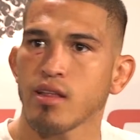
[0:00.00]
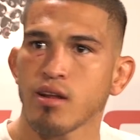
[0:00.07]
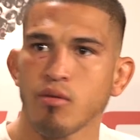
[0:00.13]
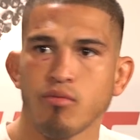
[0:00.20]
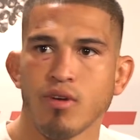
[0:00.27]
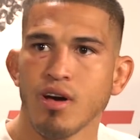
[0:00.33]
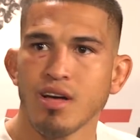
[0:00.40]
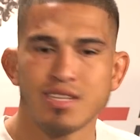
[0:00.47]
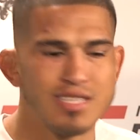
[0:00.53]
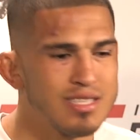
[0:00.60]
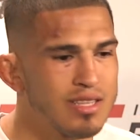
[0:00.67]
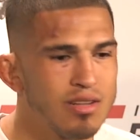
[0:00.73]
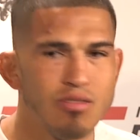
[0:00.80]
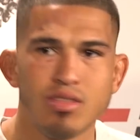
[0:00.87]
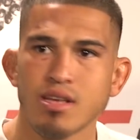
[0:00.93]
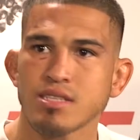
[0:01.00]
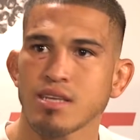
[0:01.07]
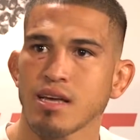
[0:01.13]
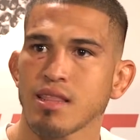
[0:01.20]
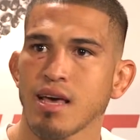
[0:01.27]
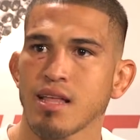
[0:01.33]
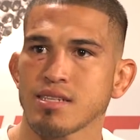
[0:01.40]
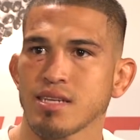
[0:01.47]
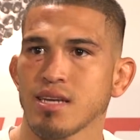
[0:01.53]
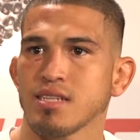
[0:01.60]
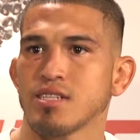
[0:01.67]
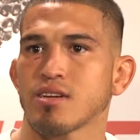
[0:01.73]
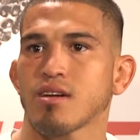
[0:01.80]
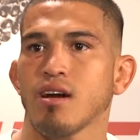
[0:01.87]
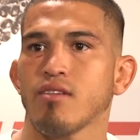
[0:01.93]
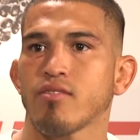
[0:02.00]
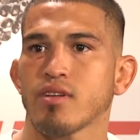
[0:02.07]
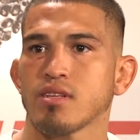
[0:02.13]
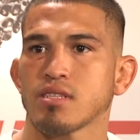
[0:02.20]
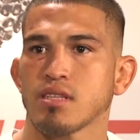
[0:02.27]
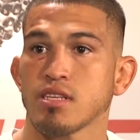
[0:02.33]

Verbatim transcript: You know, just little things like that changes your confidence.